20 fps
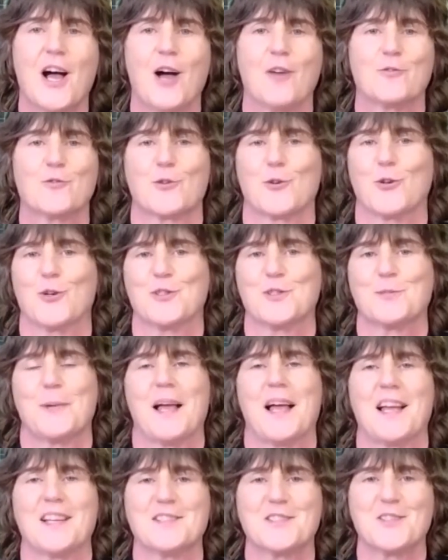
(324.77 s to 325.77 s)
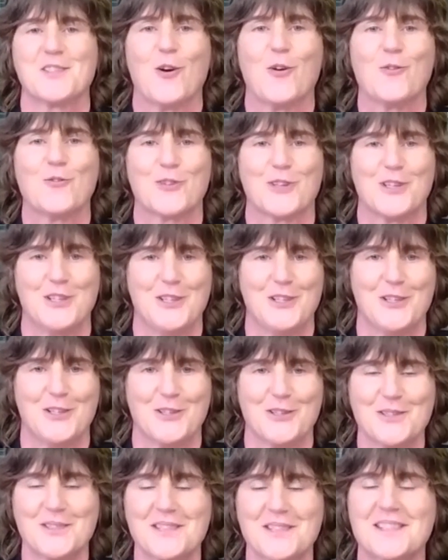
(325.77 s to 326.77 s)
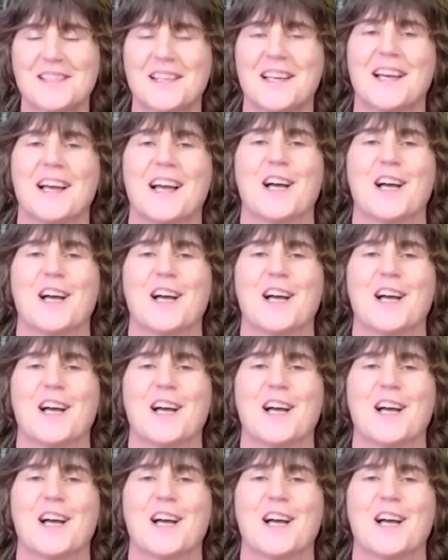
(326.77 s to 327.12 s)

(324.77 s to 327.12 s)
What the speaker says: have crossed paths over the years.